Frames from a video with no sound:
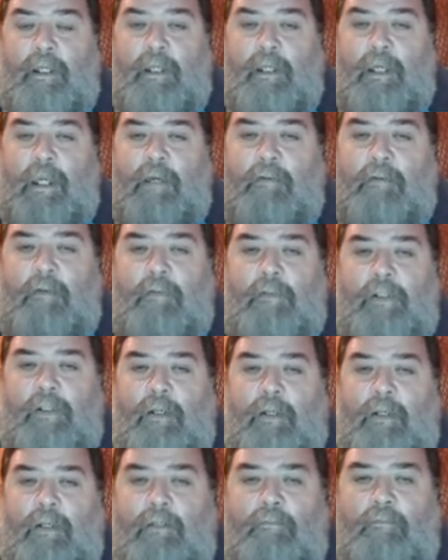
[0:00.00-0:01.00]
However,
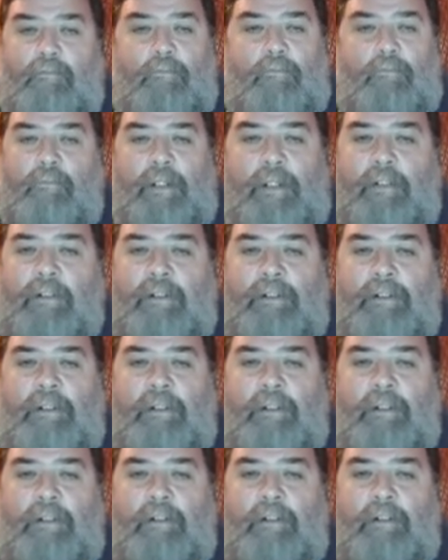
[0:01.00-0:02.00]
like many
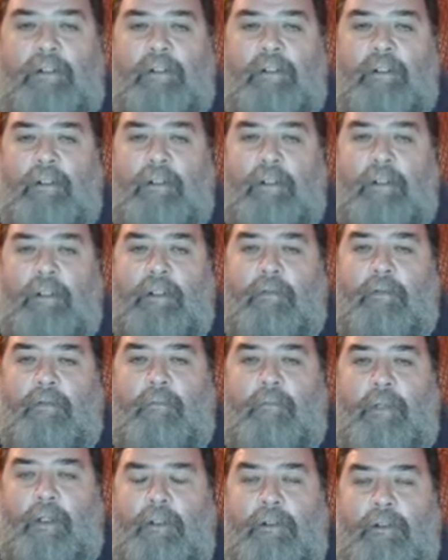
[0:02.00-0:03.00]
things for
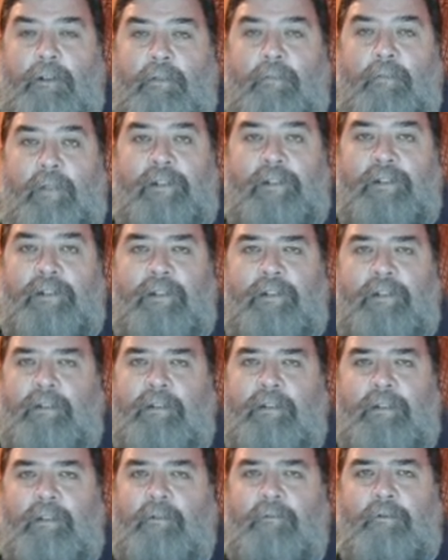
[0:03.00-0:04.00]
most of us in
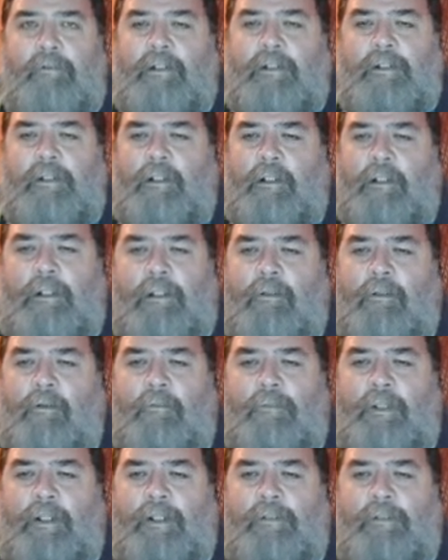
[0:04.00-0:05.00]
this increasingly
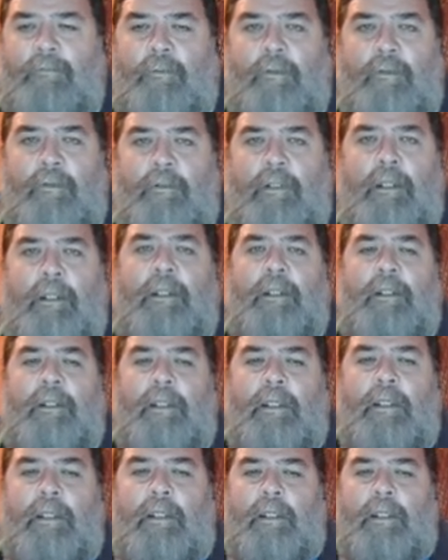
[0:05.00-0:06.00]
complex world,
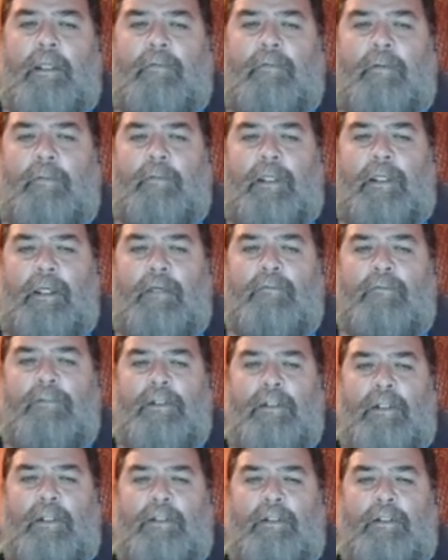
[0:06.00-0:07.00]
if it becomes
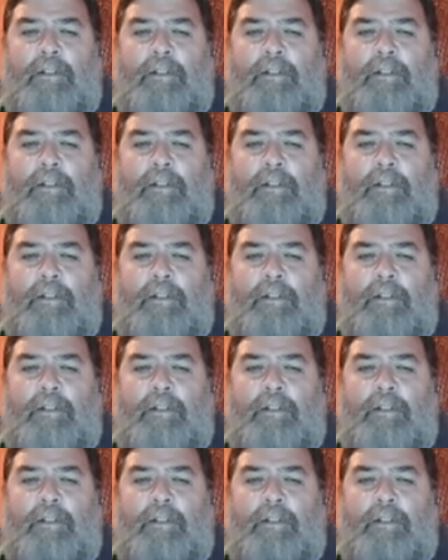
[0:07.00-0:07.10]
another